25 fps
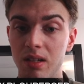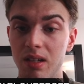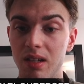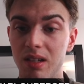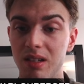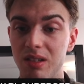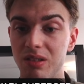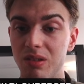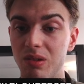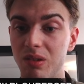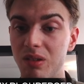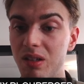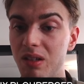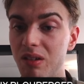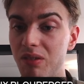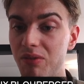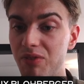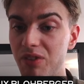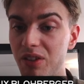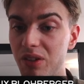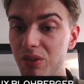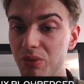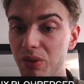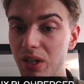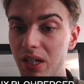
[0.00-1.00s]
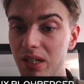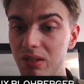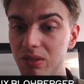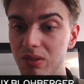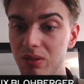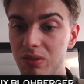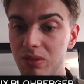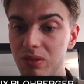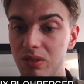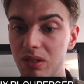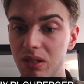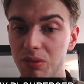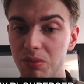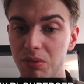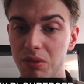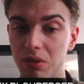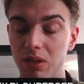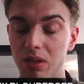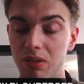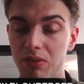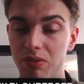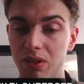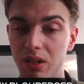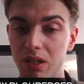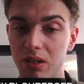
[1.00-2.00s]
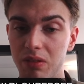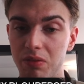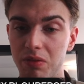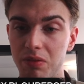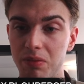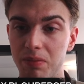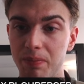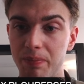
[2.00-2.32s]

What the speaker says: So it didn't feel right to start with d5.